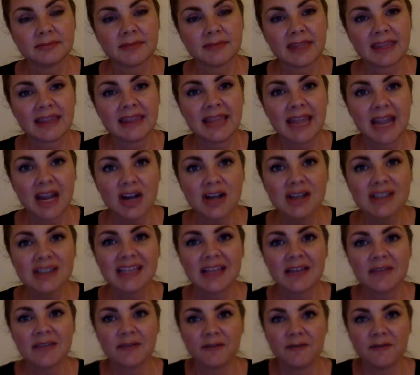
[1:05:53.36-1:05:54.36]
There is
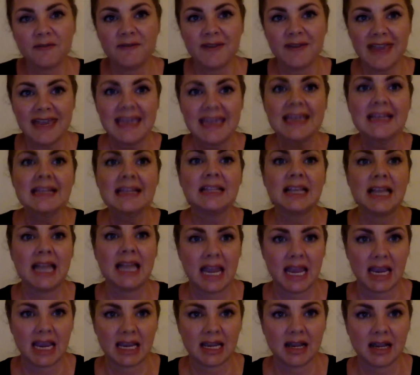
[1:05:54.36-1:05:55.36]
a
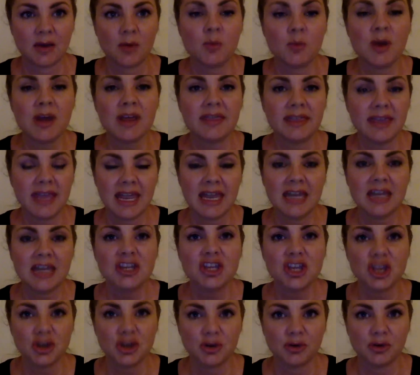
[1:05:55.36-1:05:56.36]
feeling within
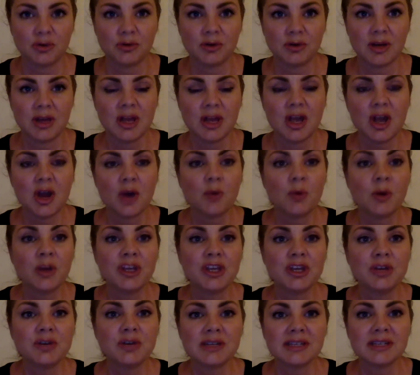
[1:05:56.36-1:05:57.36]
you when
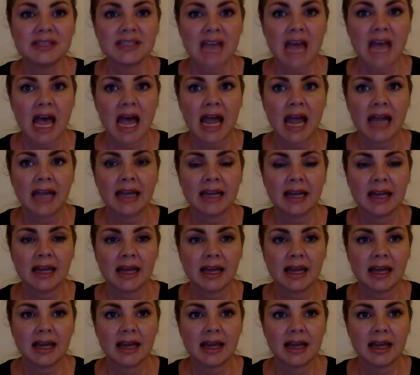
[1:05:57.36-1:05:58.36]
you decide,
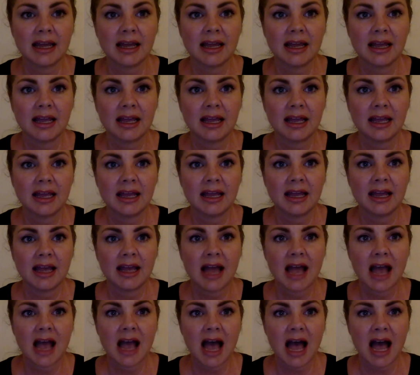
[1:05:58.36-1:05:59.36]

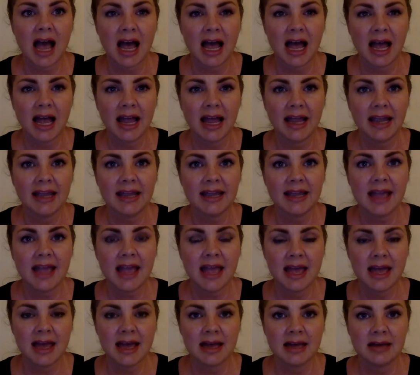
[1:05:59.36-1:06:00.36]
I
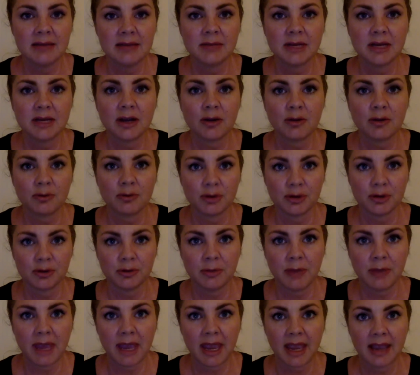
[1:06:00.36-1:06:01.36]
am
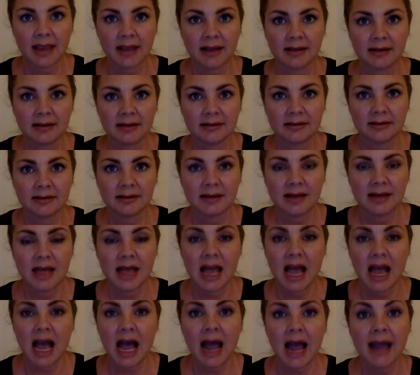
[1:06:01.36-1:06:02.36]
Ruby.
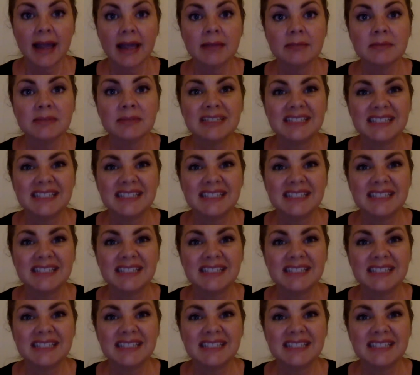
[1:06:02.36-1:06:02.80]
I am